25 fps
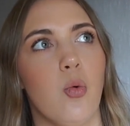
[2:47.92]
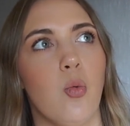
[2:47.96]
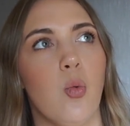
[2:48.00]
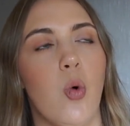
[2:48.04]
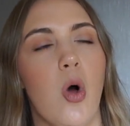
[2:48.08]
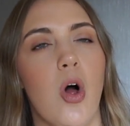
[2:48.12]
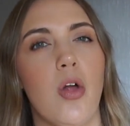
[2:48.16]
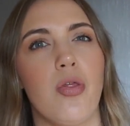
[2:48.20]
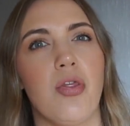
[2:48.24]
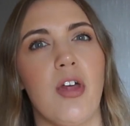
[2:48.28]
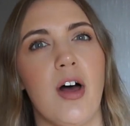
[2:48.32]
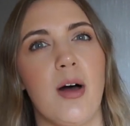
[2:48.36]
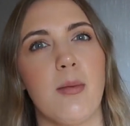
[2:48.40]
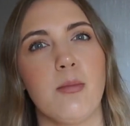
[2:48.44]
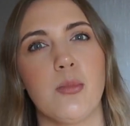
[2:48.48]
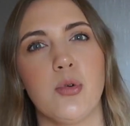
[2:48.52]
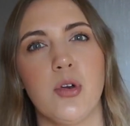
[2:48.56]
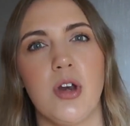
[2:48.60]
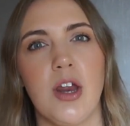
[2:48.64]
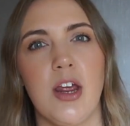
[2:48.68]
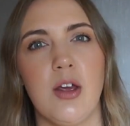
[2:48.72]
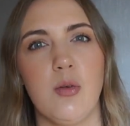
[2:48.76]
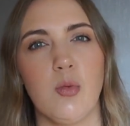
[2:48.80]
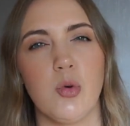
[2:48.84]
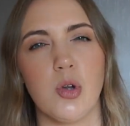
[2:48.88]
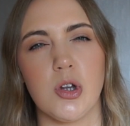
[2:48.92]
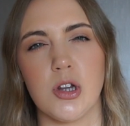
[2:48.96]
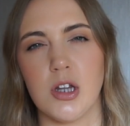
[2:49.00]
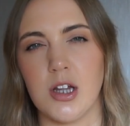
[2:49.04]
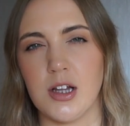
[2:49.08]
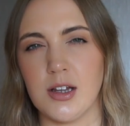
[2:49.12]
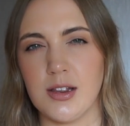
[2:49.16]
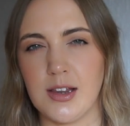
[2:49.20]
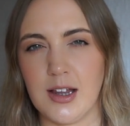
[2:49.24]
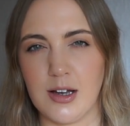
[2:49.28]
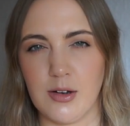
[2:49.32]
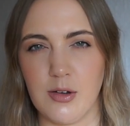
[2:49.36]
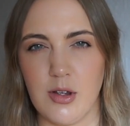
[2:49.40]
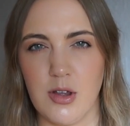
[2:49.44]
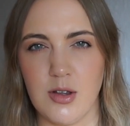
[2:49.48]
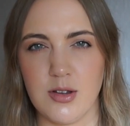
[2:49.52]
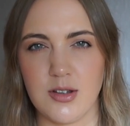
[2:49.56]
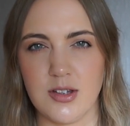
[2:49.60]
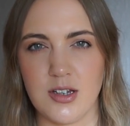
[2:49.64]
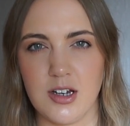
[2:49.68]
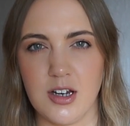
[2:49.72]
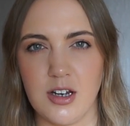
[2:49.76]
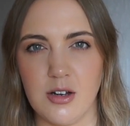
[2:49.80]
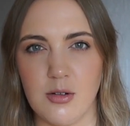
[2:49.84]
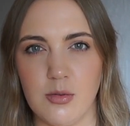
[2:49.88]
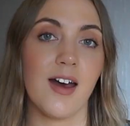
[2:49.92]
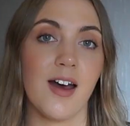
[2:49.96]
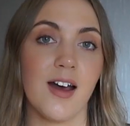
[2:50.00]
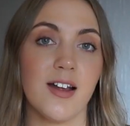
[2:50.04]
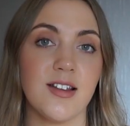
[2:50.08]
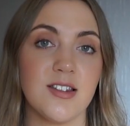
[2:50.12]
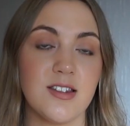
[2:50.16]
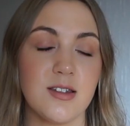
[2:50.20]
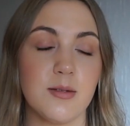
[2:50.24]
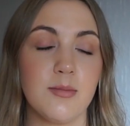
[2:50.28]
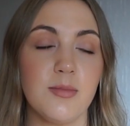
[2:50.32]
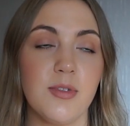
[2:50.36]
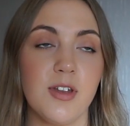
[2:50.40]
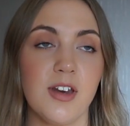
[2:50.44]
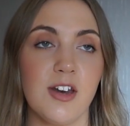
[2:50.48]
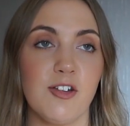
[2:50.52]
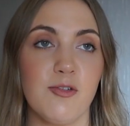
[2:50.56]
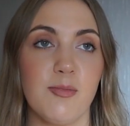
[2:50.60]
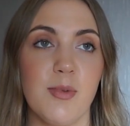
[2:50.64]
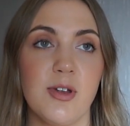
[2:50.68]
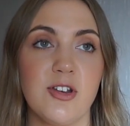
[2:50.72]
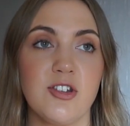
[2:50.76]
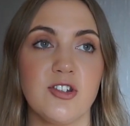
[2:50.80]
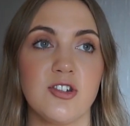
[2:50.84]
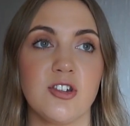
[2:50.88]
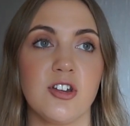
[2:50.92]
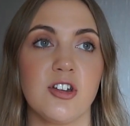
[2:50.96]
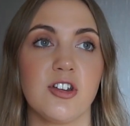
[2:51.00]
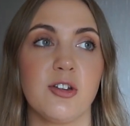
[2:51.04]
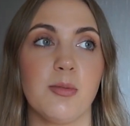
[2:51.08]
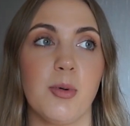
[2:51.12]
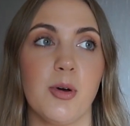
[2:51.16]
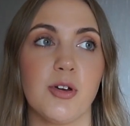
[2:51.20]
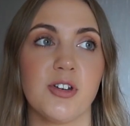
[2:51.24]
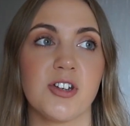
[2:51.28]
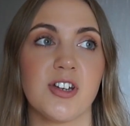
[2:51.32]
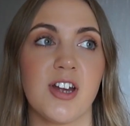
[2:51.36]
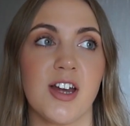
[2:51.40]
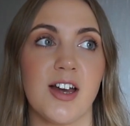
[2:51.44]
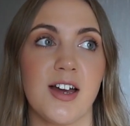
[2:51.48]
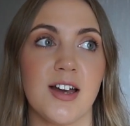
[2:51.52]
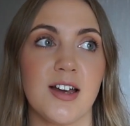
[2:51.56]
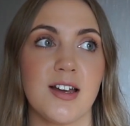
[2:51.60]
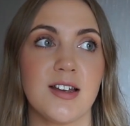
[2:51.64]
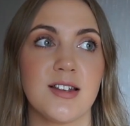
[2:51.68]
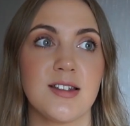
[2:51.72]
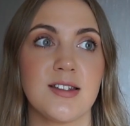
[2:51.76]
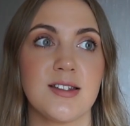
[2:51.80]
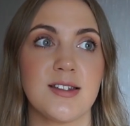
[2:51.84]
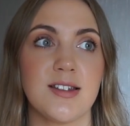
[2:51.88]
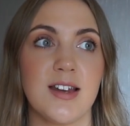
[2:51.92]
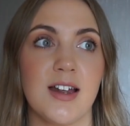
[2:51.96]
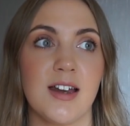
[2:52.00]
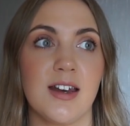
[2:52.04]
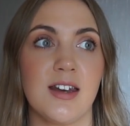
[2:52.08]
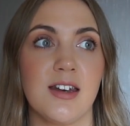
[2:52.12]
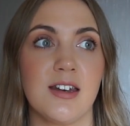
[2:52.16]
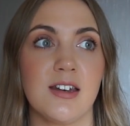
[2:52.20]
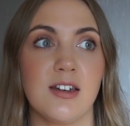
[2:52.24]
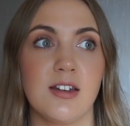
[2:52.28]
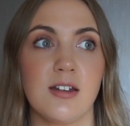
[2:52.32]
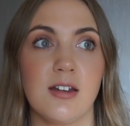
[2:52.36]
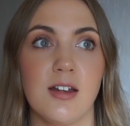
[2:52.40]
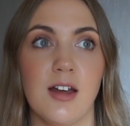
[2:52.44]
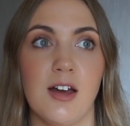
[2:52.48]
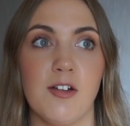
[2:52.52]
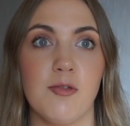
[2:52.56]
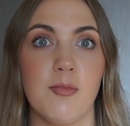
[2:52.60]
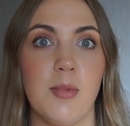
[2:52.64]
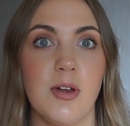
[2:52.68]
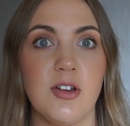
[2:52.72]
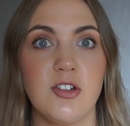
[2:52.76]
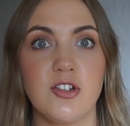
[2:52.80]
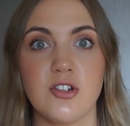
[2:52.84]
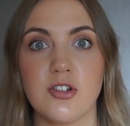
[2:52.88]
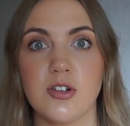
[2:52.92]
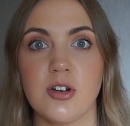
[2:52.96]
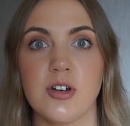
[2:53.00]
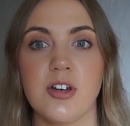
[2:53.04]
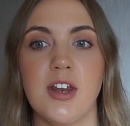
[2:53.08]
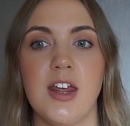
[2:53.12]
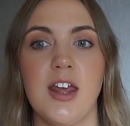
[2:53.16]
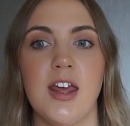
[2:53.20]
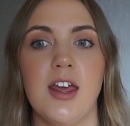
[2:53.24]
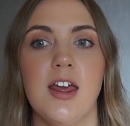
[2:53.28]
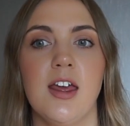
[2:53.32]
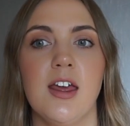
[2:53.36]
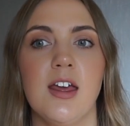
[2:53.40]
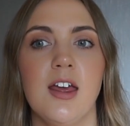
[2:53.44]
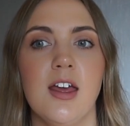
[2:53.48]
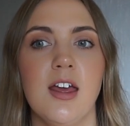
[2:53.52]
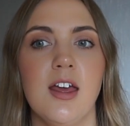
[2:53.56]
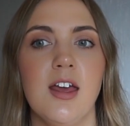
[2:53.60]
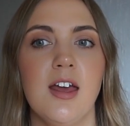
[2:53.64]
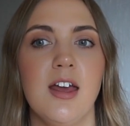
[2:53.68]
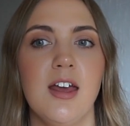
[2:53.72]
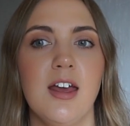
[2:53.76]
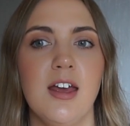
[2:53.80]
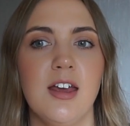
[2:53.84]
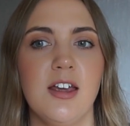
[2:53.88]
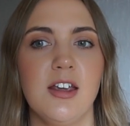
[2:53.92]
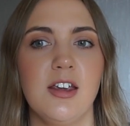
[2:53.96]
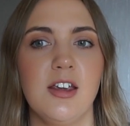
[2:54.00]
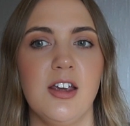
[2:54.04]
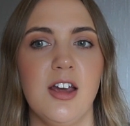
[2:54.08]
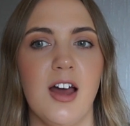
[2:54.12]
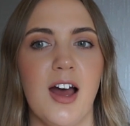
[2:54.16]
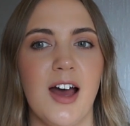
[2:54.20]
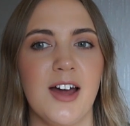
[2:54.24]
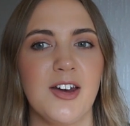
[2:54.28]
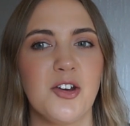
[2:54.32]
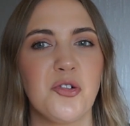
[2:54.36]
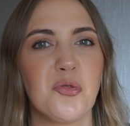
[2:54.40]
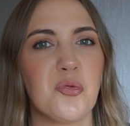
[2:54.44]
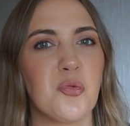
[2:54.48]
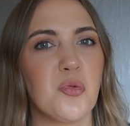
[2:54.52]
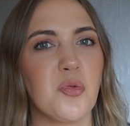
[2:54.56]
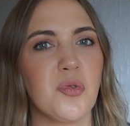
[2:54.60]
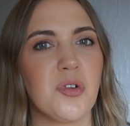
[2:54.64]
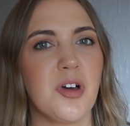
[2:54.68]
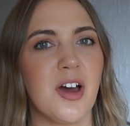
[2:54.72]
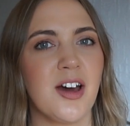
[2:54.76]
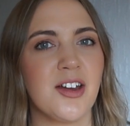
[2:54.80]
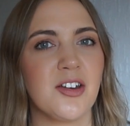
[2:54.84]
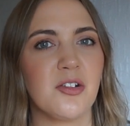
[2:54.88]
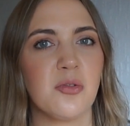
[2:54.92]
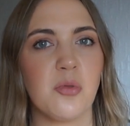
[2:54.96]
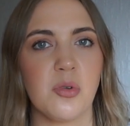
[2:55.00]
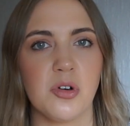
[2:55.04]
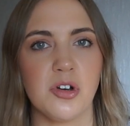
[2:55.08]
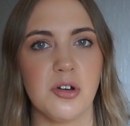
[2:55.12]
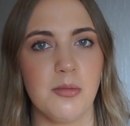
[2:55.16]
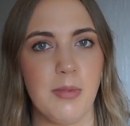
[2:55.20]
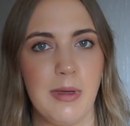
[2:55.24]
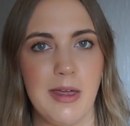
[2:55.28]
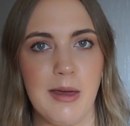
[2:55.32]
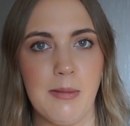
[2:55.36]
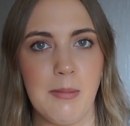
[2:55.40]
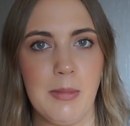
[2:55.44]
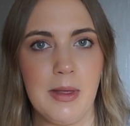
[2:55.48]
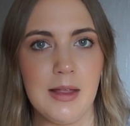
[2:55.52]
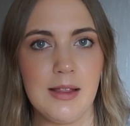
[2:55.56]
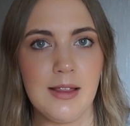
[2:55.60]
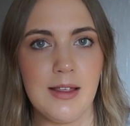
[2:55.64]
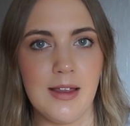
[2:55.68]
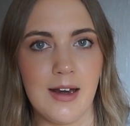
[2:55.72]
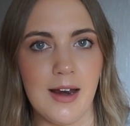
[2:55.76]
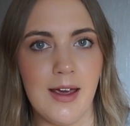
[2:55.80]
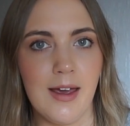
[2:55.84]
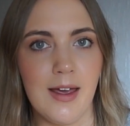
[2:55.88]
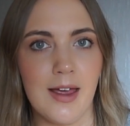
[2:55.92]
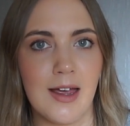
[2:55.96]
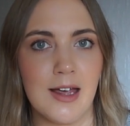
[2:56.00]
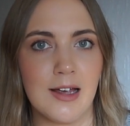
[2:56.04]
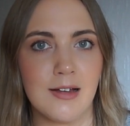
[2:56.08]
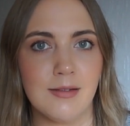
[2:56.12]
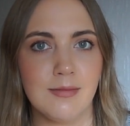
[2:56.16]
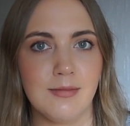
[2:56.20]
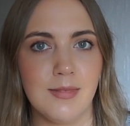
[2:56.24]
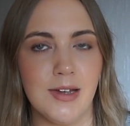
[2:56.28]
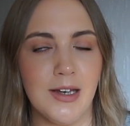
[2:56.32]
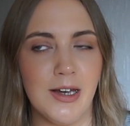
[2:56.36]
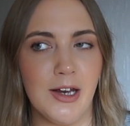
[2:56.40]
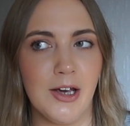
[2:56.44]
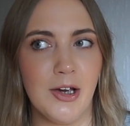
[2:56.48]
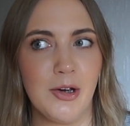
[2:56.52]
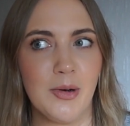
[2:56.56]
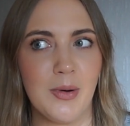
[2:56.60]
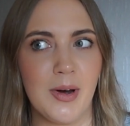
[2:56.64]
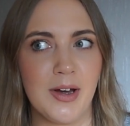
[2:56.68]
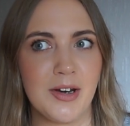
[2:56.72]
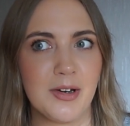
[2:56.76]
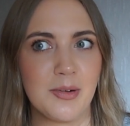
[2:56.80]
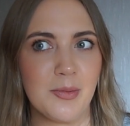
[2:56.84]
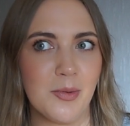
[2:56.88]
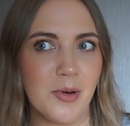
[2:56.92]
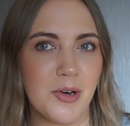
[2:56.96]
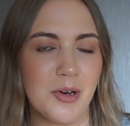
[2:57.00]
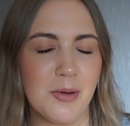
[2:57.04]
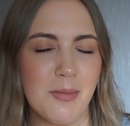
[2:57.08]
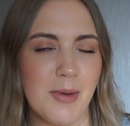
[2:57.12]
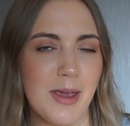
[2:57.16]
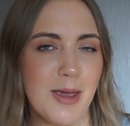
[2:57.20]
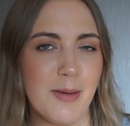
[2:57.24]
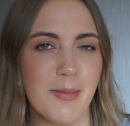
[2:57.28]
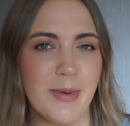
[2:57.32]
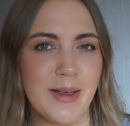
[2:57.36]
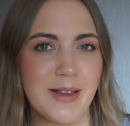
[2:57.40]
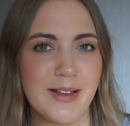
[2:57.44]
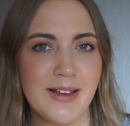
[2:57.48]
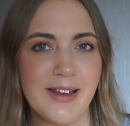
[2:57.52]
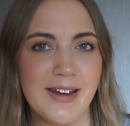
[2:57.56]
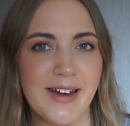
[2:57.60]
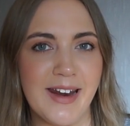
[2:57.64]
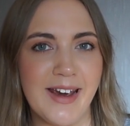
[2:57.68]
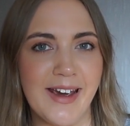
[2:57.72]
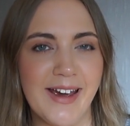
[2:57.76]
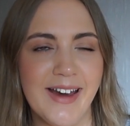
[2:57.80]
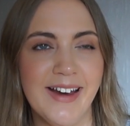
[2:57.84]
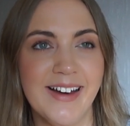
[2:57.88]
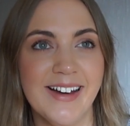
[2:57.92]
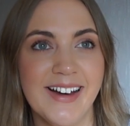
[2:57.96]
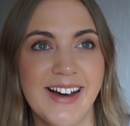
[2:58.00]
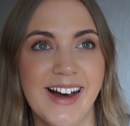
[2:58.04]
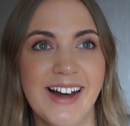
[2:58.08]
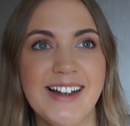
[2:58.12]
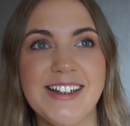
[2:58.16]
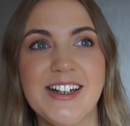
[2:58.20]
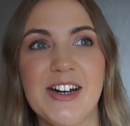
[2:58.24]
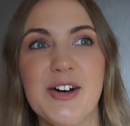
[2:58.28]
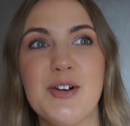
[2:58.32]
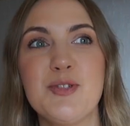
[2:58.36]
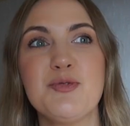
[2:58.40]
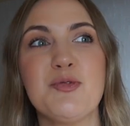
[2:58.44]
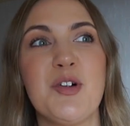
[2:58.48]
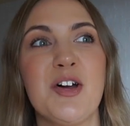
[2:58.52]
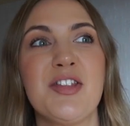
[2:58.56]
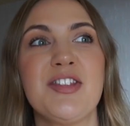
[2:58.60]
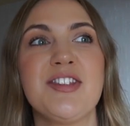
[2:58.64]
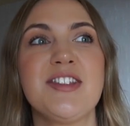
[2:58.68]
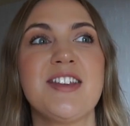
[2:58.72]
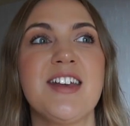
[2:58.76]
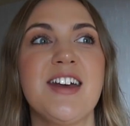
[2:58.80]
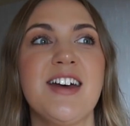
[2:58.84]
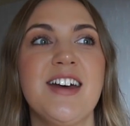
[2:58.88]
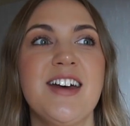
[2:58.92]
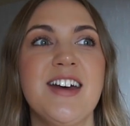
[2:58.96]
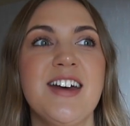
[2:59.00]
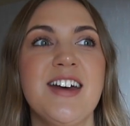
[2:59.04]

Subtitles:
what that money will allow you to do. And something I've mentioned on the podcast and I've mentioned on here, I don't want to be a millionaire, you know? I don't want to be a billionaire. I don't want